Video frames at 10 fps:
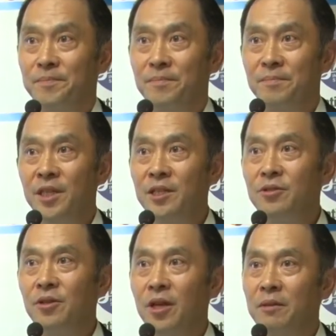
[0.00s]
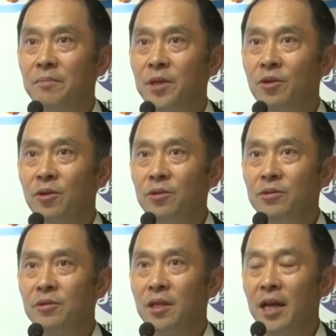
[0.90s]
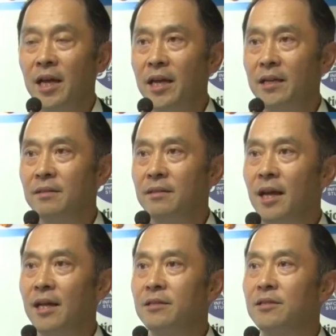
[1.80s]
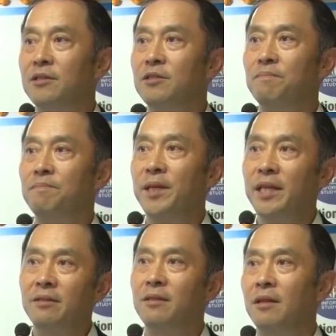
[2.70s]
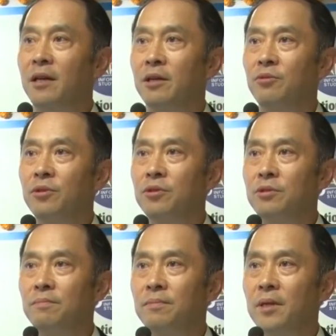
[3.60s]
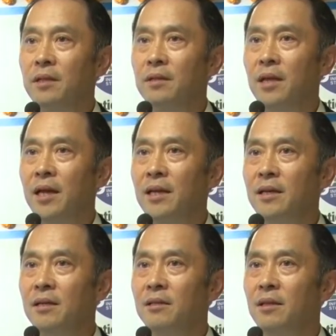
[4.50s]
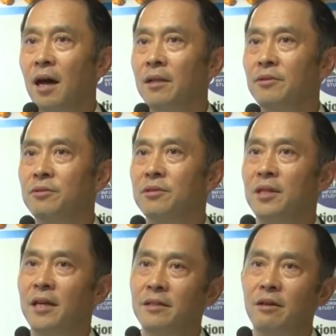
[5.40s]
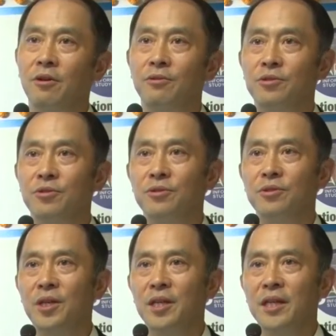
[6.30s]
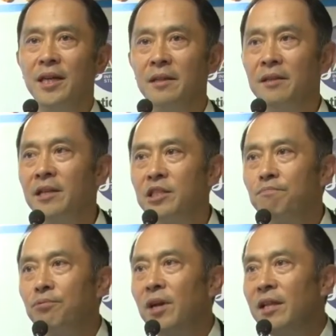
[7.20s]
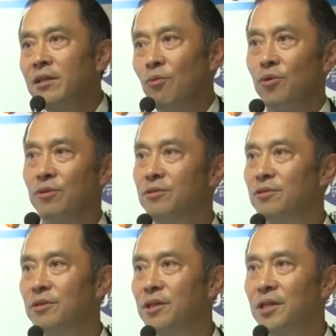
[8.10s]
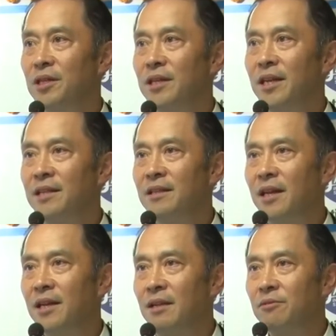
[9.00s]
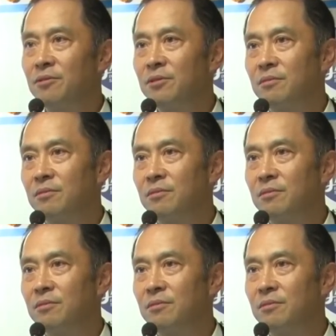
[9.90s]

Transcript: Means a lot because they not just speak the language, but they understand the cultures and they spread the words and they under,